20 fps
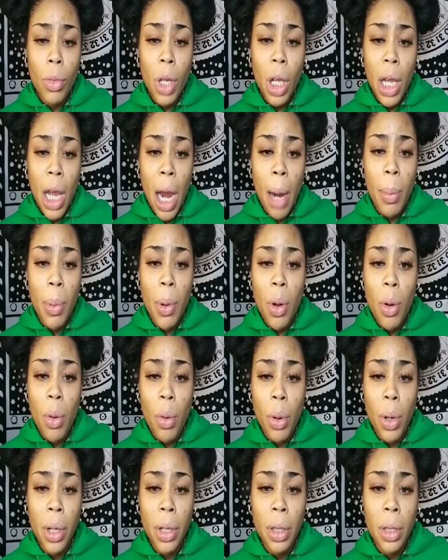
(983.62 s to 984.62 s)

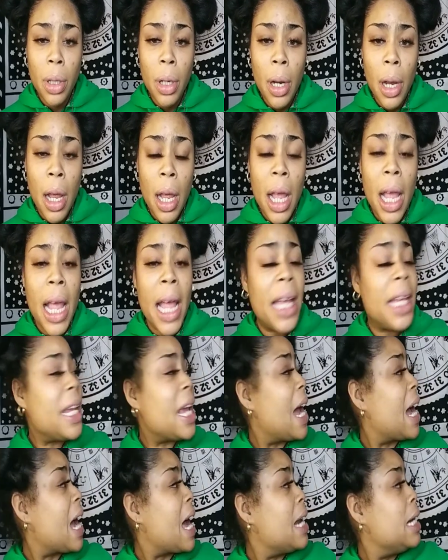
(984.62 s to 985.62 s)
Capricorn. And
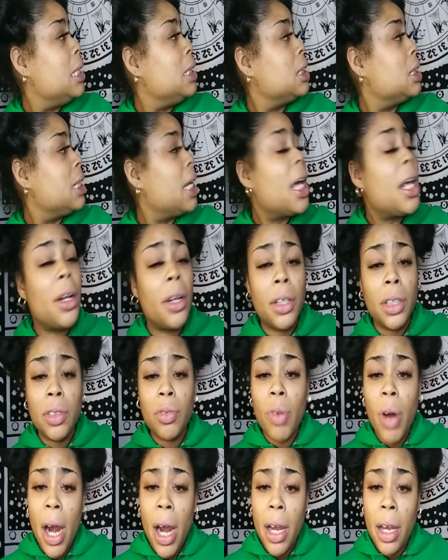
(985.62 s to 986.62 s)
yeah, I got these letters,
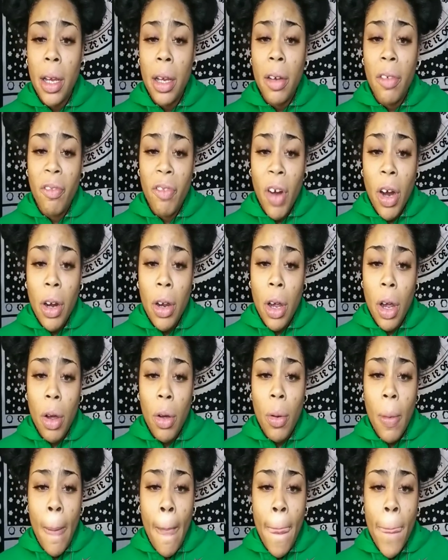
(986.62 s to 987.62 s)
right?
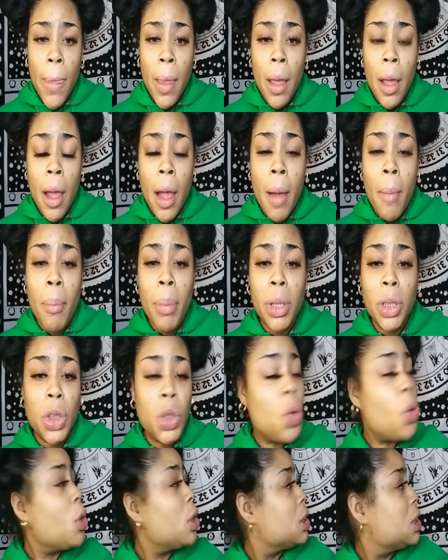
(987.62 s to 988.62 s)
Virgo. But
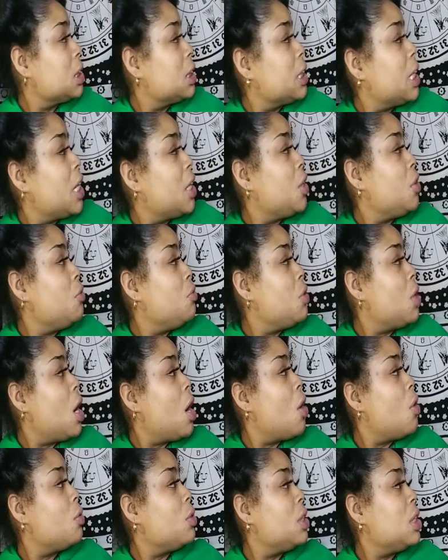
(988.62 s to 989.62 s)
Taurus is letting you
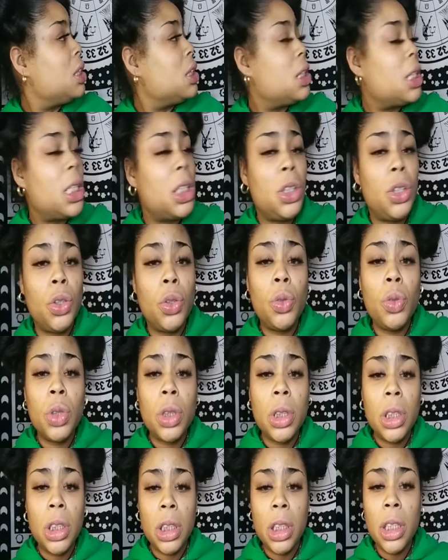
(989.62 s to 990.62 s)
know this says jewels
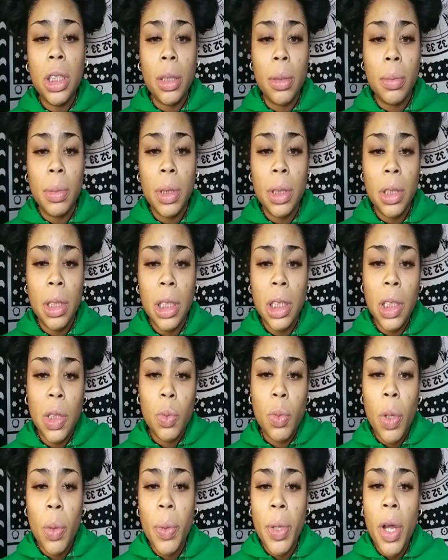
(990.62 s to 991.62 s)
and gems. This is
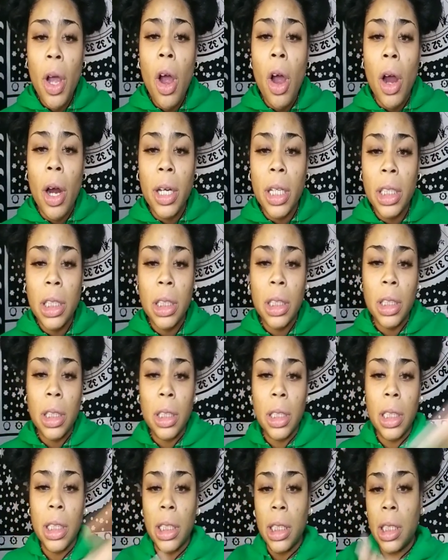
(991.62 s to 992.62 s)
where we are. This is
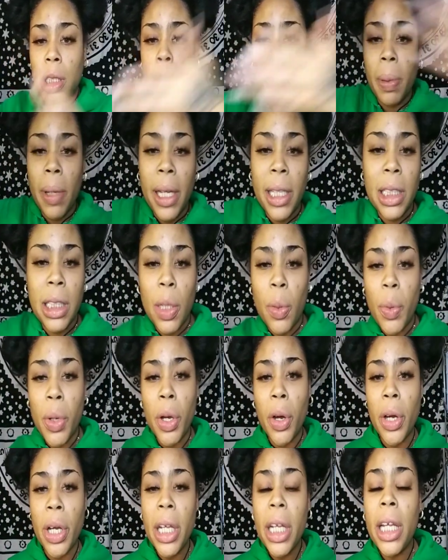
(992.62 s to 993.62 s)
the place that
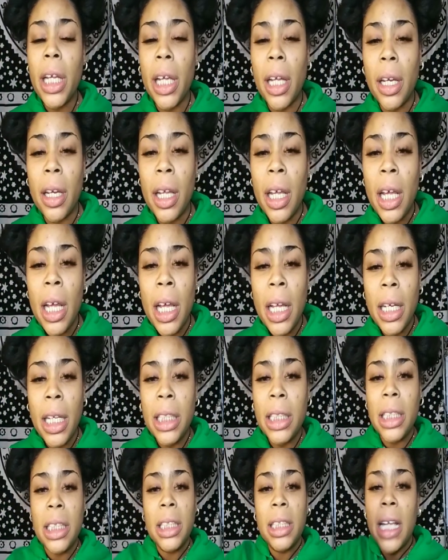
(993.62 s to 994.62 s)
we are in.
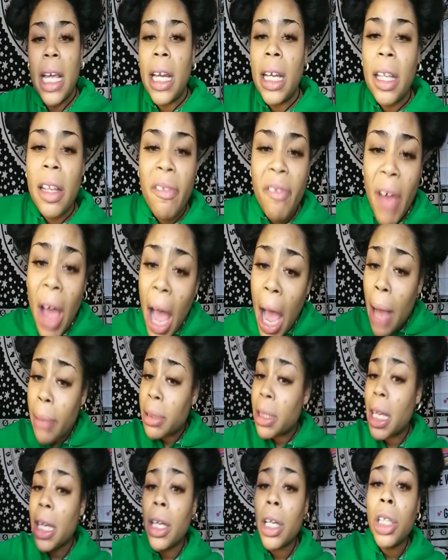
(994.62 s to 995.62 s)
This is setting the vibe,
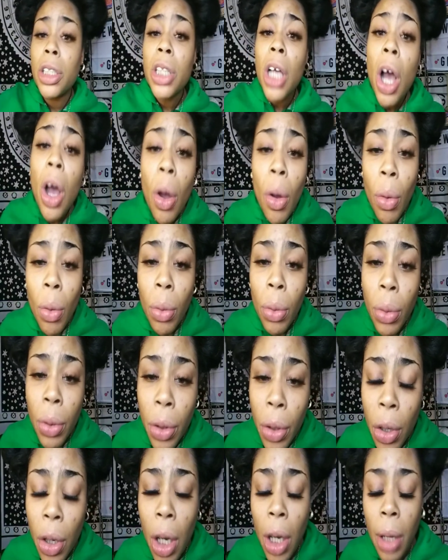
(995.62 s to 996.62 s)
setting the tone.
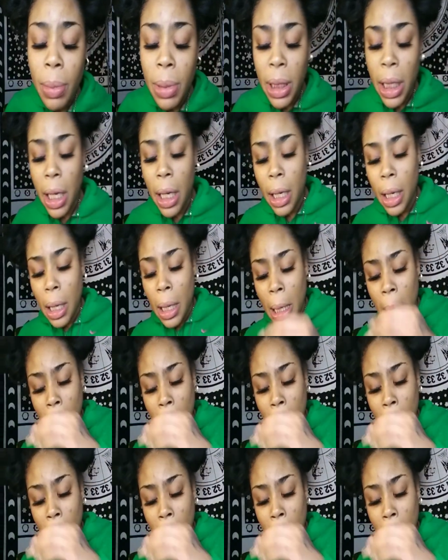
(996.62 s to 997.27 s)
You know what I'm saying?